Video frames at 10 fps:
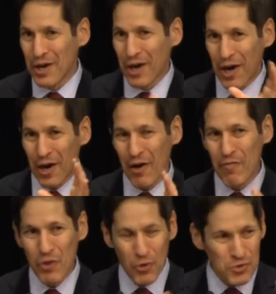uh,
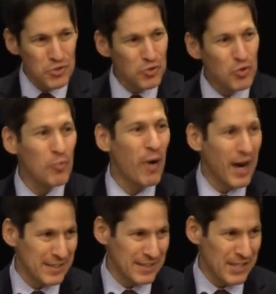of those two
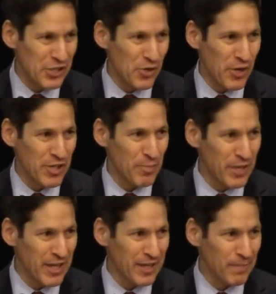boxes I showed at the
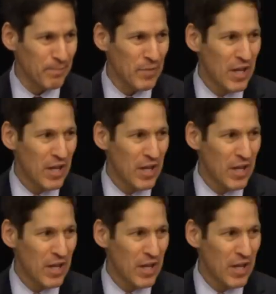beginning.